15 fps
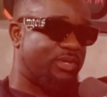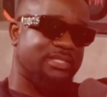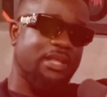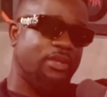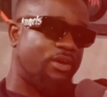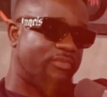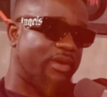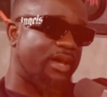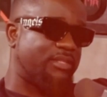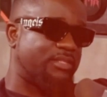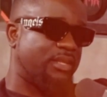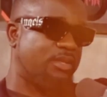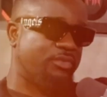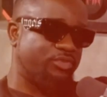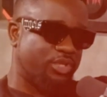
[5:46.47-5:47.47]
because I love art.
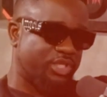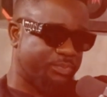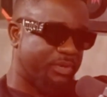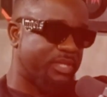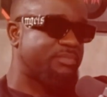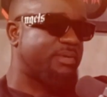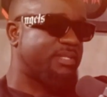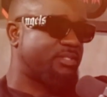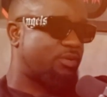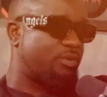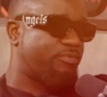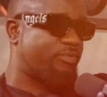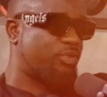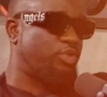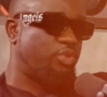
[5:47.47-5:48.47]
I love to express myself.